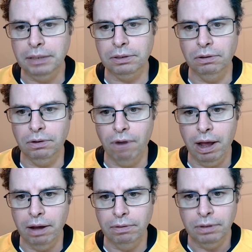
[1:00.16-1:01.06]
makes good
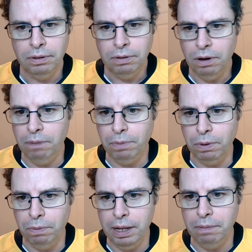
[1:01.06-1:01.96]
ground
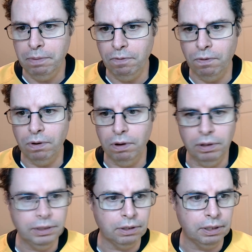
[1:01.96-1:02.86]
up the wing before
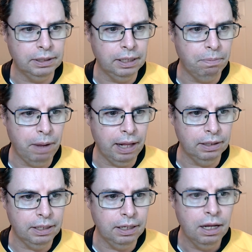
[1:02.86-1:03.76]
Ulster concede a
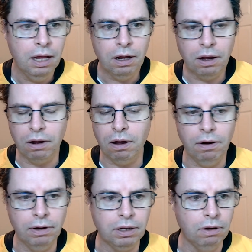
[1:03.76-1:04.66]
penalty.
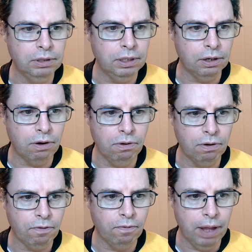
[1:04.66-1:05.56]
Connacht go to the
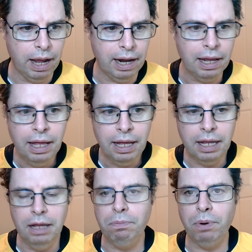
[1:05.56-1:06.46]
corner from that.
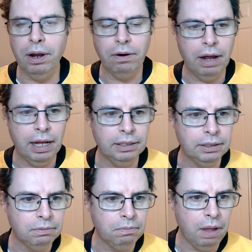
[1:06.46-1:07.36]
Keane
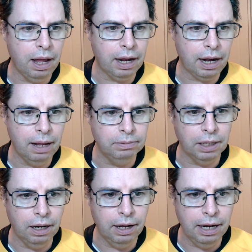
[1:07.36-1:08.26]
Prendergast
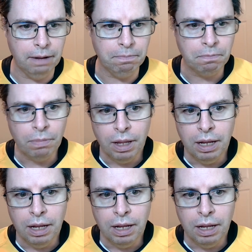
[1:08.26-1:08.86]
claims the line out.